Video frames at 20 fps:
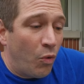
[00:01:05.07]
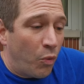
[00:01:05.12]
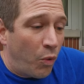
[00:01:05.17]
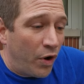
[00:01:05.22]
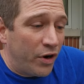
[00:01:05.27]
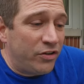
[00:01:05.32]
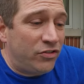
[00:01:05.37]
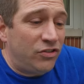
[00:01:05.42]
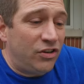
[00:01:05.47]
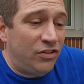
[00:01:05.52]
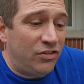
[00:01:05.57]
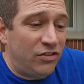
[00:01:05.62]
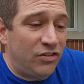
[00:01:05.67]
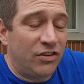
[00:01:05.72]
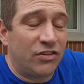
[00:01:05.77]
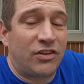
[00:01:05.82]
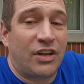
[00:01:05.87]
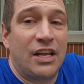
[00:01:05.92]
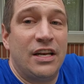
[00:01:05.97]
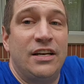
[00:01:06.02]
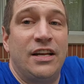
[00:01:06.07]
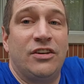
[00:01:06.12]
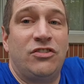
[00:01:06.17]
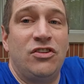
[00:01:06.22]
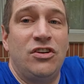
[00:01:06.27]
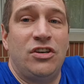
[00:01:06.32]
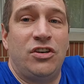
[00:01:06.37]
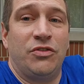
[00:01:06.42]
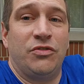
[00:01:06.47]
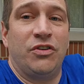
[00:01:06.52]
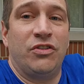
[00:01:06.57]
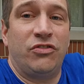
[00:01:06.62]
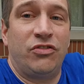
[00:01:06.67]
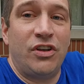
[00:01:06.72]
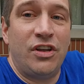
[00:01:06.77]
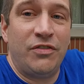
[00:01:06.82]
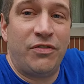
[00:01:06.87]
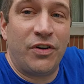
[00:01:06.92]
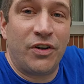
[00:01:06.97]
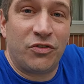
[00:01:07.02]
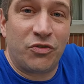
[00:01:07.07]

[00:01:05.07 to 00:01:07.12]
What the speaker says: What is Jesus' condition to receive